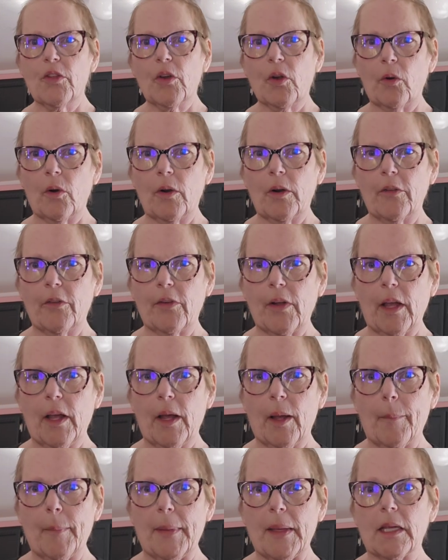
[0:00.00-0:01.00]
the quarter of a
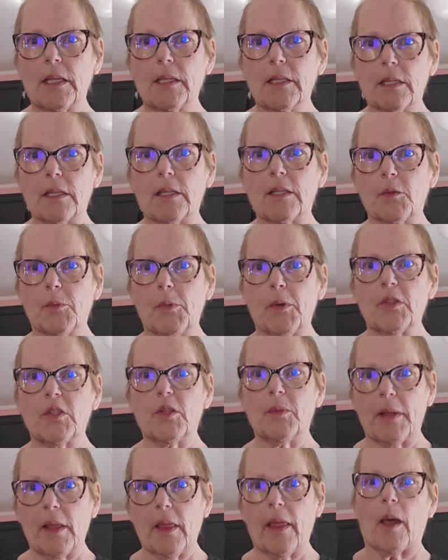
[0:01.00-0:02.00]
cup because this is
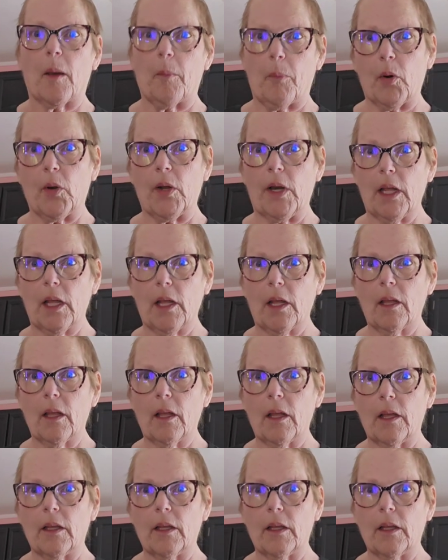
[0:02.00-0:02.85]
supposed to be like a pudding.